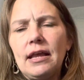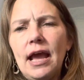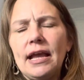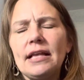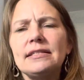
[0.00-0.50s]

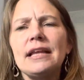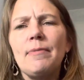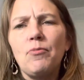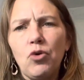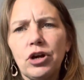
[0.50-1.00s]
I guess not
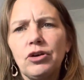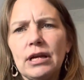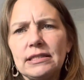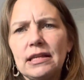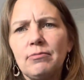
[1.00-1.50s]
more
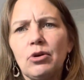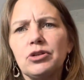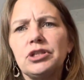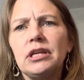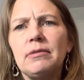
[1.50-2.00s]
grace and
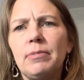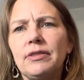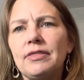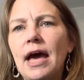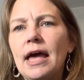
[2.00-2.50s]
mercy,
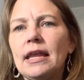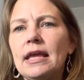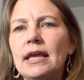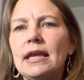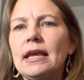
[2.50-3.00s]
but that
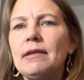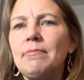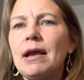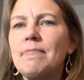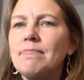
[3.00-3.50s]
in
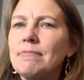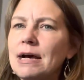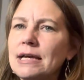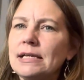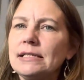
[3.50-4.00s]
my
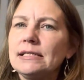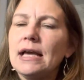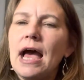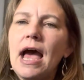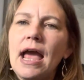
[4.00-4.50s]
mind,
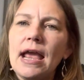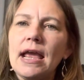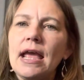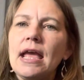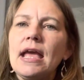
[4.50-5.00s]

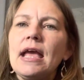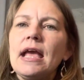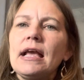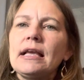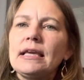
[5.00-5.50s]
I
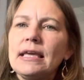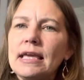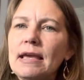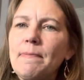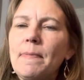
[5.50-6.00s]
keep